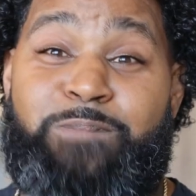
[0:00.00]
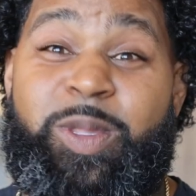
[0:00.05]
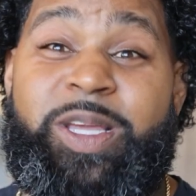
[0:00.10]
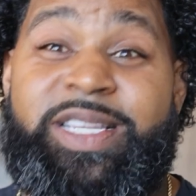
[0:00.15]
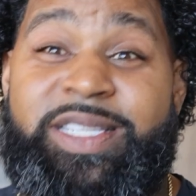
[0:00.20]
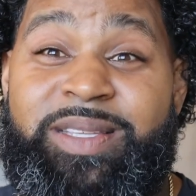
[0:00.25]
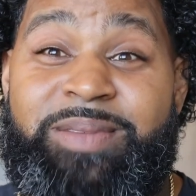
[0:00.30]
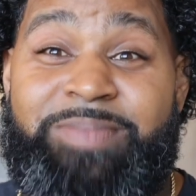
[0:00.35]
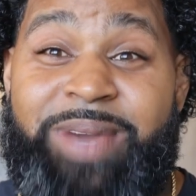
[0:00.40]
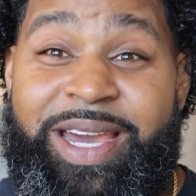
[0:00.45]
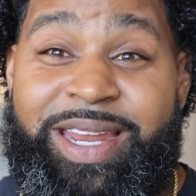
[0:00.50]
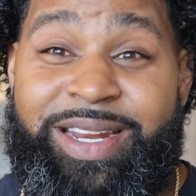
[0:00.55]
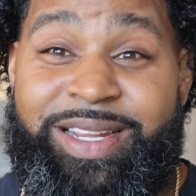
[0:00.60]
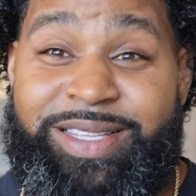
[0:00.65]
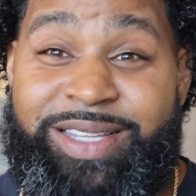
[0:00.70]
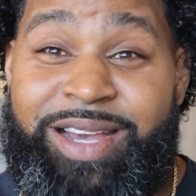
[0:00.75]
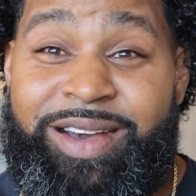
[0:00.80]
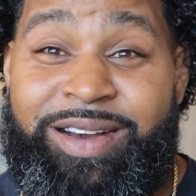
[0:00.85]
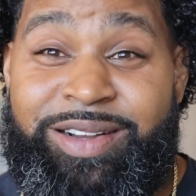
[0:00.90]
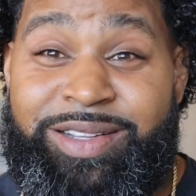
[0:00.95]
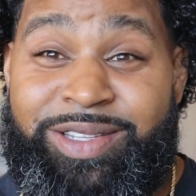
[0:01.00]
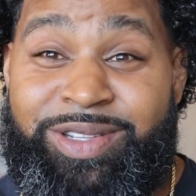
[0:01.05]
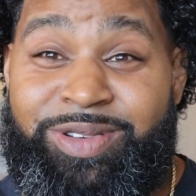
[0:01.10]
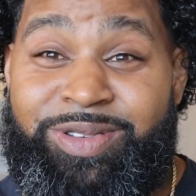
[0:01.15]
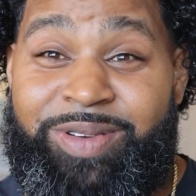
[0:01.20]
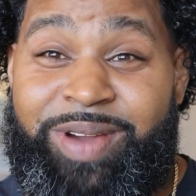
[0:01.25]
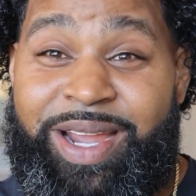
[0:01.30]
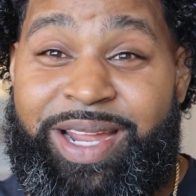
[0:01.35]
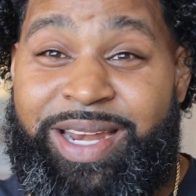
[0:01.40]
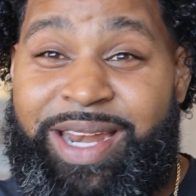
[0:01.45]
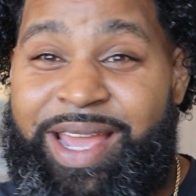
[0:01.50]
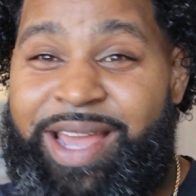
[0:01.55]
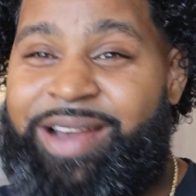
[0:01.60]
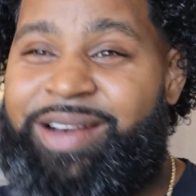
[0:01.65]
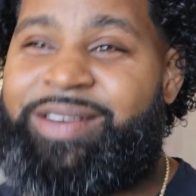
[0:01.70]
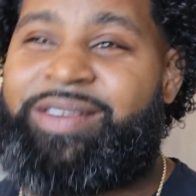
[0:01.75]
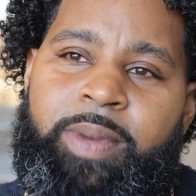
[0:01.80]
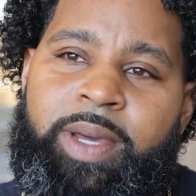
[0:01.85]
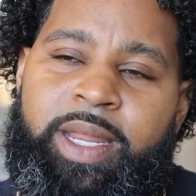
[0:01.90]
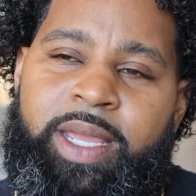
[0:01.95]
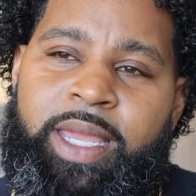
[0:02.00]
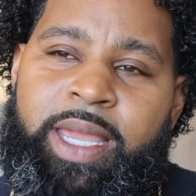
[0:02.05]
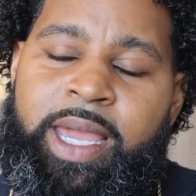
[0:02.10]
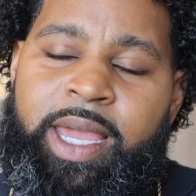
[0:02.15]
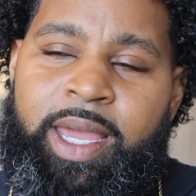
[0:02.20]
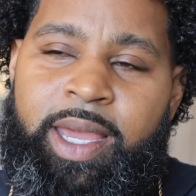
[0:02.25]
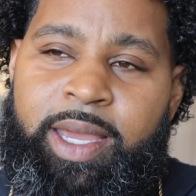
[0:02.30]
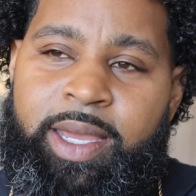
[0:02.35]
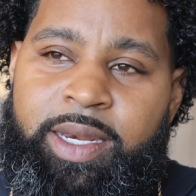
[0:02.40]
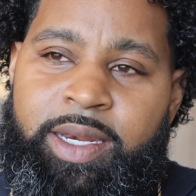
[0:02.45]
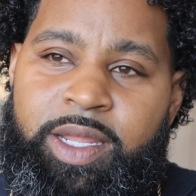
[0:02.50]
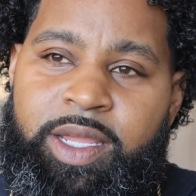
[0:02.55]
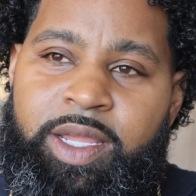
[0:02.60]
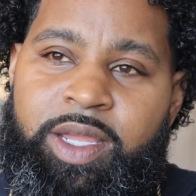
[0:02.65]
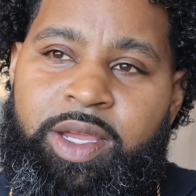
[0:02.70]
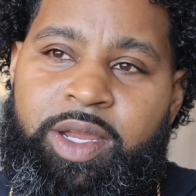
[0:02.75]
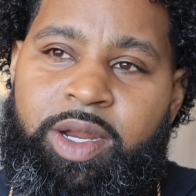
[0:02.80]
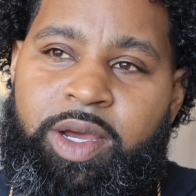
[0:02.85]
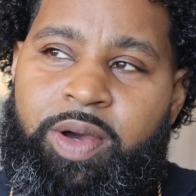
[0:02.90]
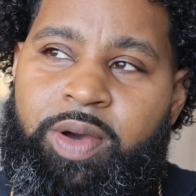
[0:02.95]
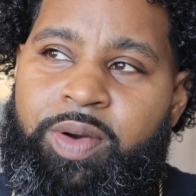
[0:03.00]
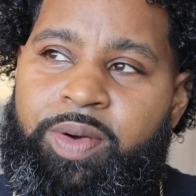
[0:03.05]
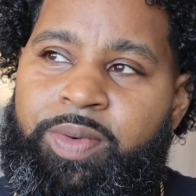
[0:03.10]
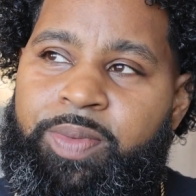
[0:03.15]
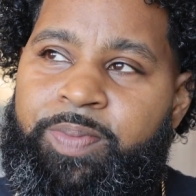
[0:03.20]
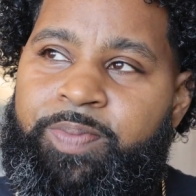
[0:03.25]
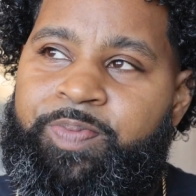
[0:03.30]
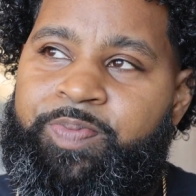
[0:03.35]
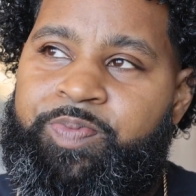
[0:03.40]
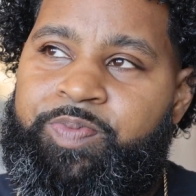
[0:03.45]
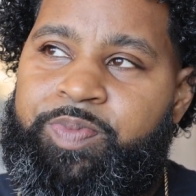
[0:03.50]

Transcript: I need somebody to talk to right now. But again, you know,